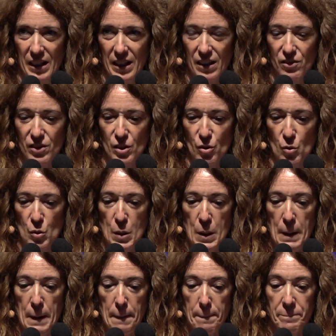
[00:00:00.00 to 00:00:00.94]

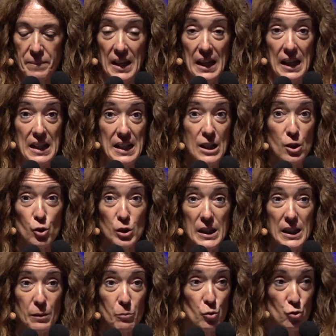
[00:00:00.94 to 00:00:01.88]
specificities.
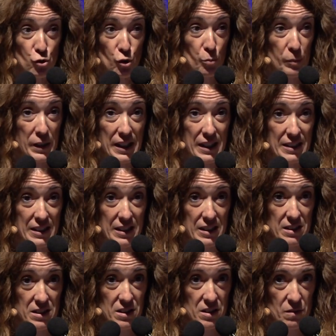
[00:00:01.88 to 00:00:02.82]
Sesame has a lot of
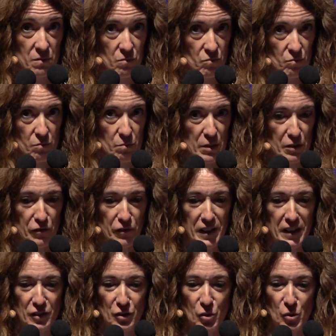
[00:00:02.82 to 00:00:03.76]
calcium and magnesium.
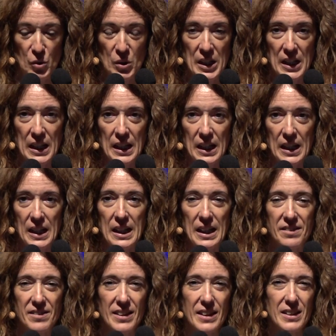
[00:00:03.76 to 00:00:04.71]

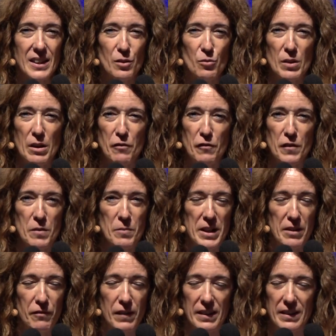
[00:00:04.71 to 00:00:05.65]
Linum has
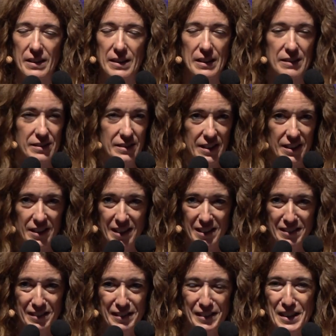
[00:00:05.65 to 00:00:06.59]
omega-3,
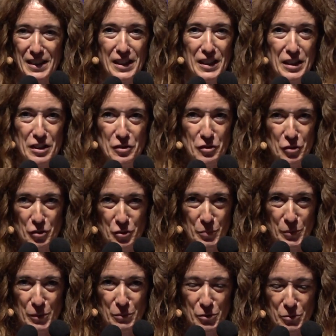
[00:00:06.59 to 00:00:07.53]
and chia
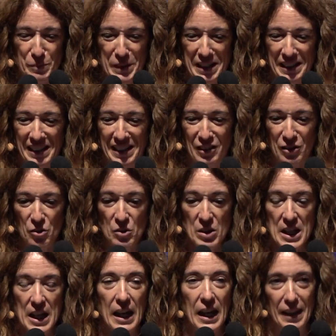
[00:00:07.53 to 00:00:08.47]
has
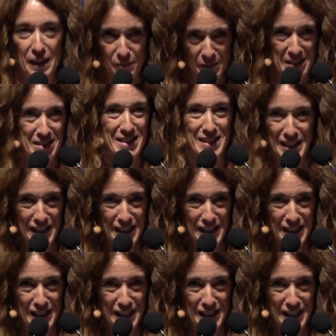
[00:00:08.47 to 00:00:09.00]
amazing fiber.